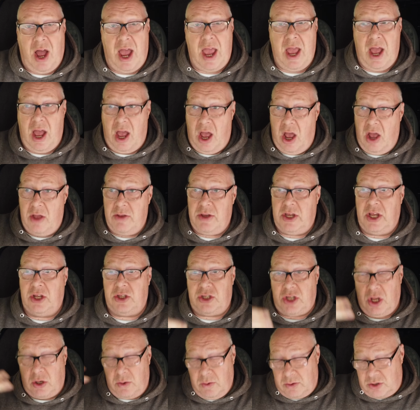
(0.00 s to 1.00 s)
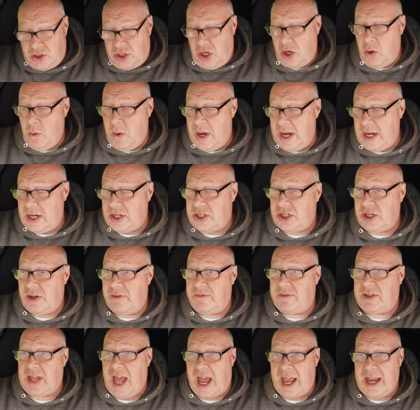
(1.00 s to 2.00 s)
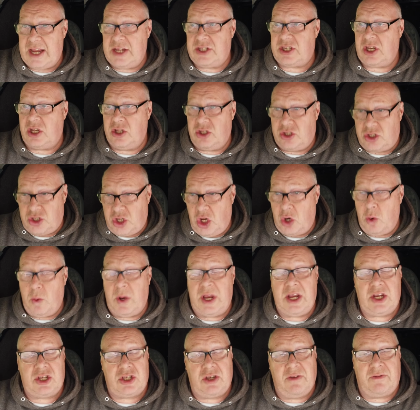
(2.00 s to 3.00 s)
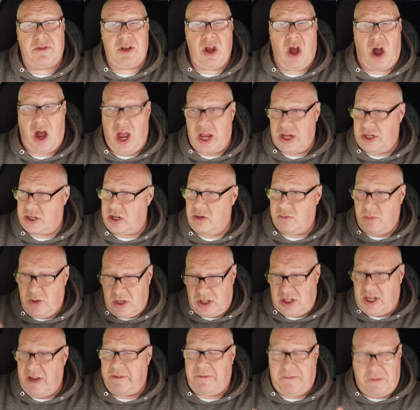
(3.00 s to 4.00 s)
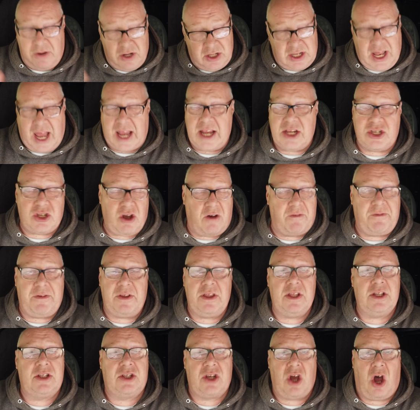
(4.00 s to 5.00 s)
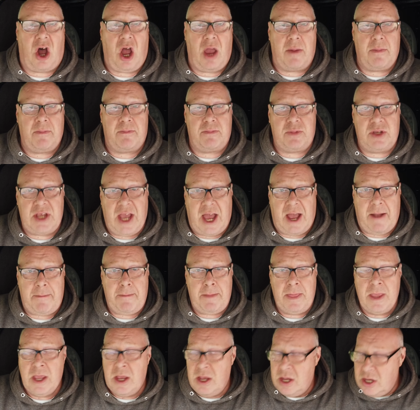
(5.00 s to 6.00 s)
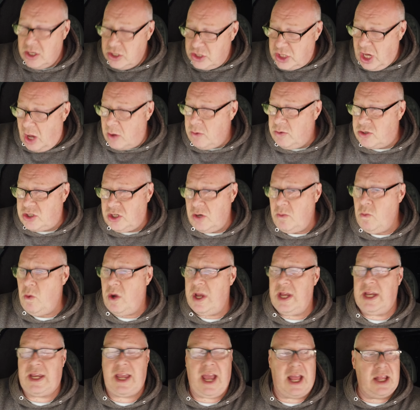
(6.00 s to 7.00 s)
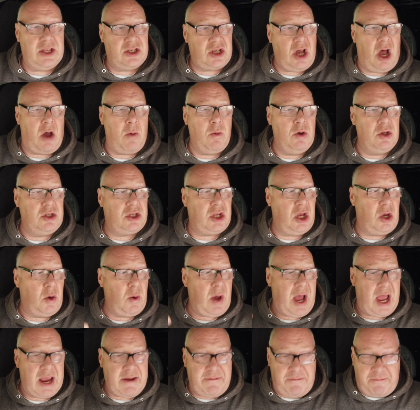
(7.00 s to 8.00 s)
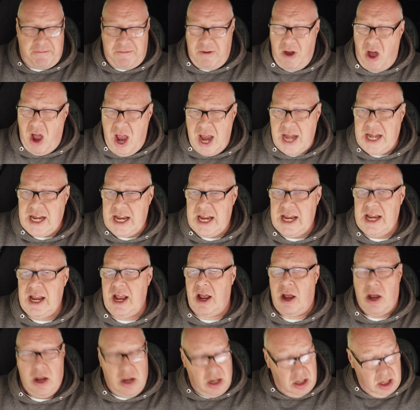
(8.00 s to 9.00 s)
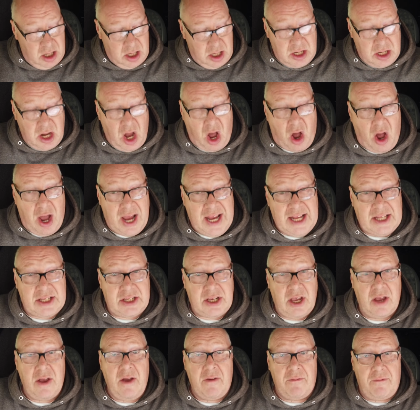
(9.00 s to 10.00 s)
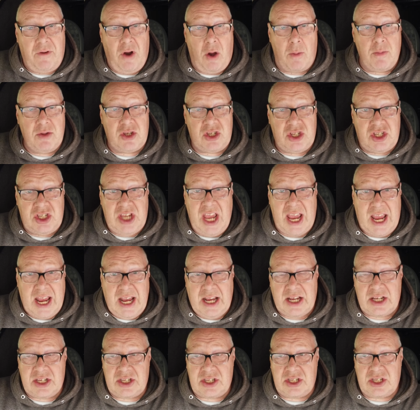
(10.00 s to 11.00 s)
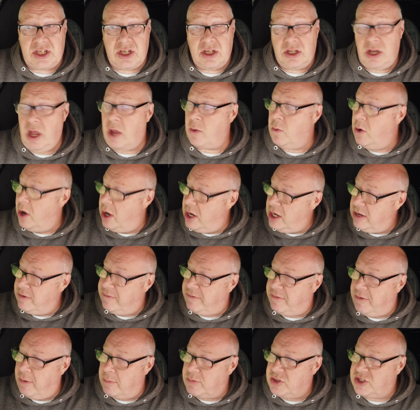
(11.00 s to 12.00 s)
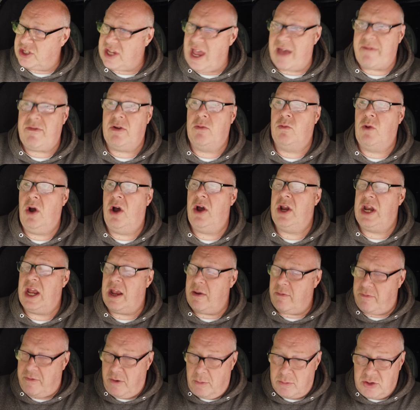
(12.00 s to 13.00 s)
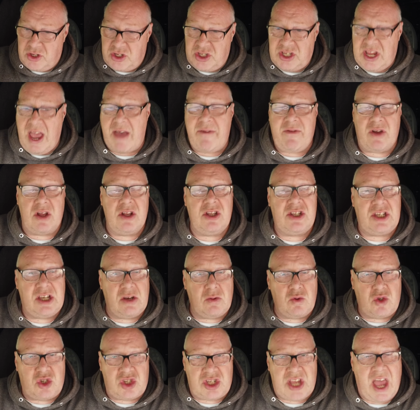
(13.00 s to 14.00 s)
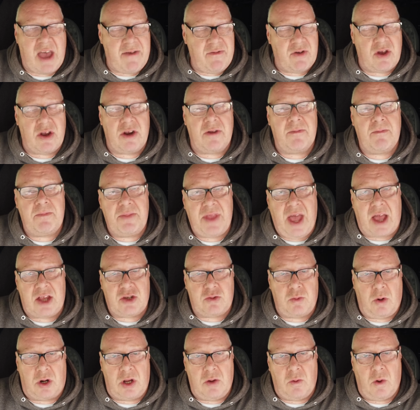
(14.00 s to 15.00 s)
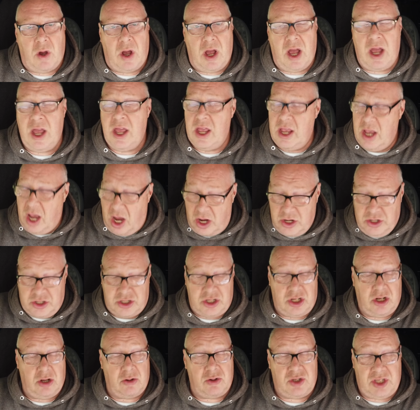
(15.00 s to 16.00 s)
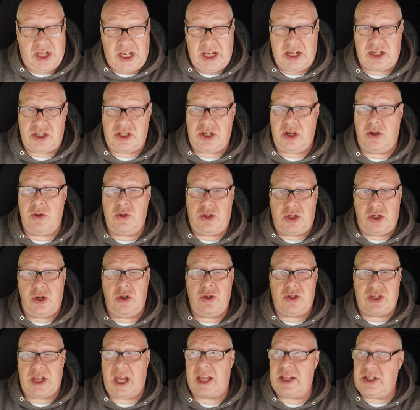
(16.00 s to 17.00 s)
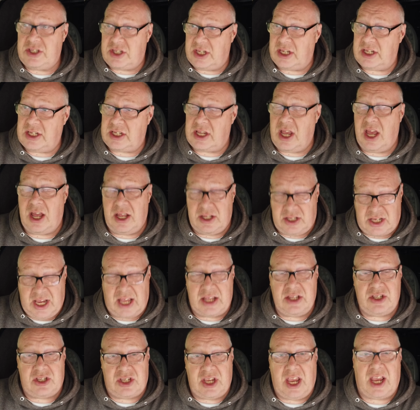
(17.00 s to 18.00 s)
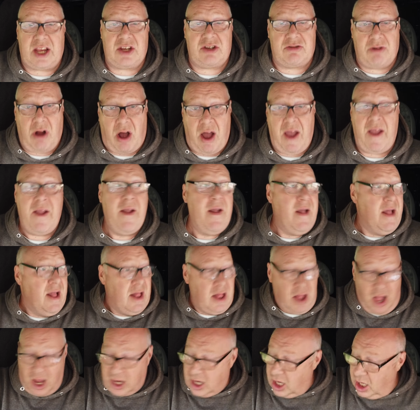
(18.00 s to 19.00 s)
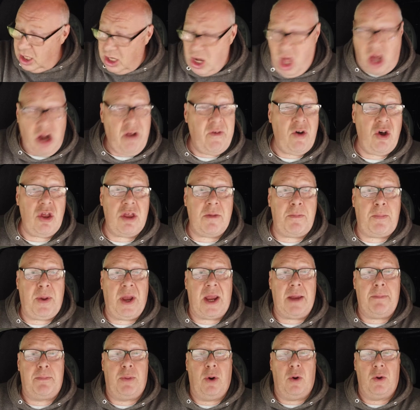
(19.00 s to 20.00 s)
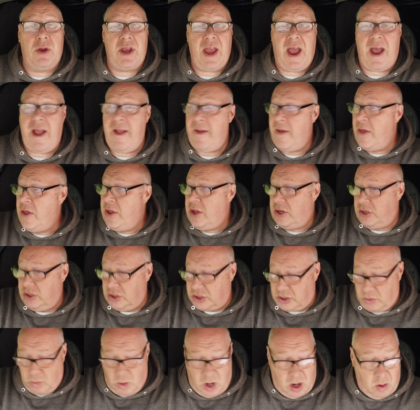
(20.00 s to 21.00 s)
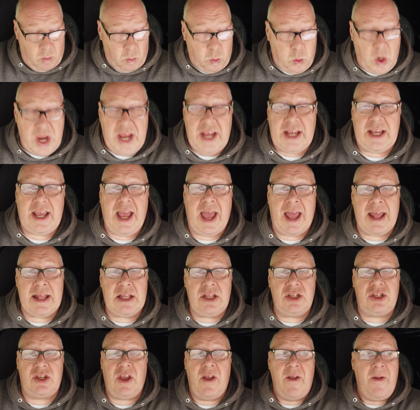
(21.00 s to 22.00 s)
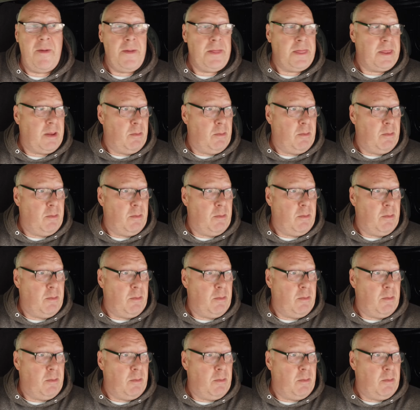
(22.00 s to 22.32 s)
right? And you'd do 2 weeks of days and 2 weeks of nights with different days off in the time, yeah? So some weekends I would do a Friday night from 6, no, it weren't, from 7, weren't it? From 7 till 7, that's what it were. I used to do 6, 2, 2, 10, 6, 10, 6, right? Like a lot of other people, yeah? I used to work weekends,